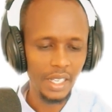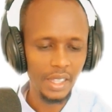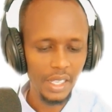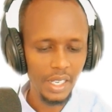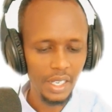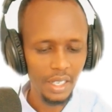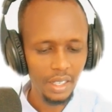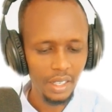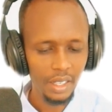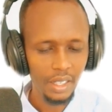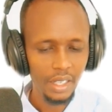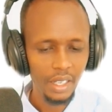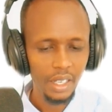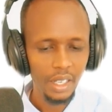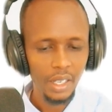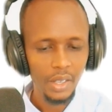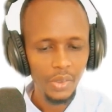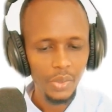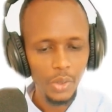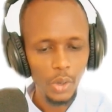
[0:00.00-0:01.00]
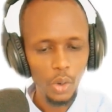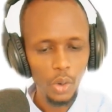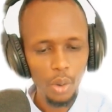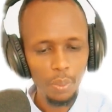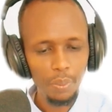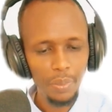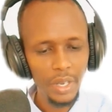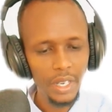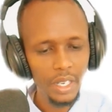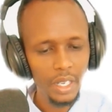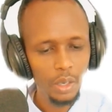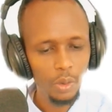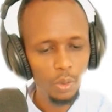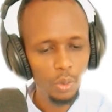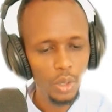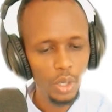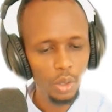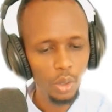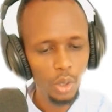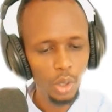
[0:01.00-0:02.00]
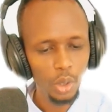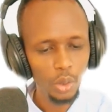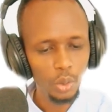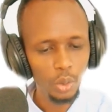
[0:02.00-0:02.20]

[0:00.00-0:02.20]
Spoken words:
then the opening will go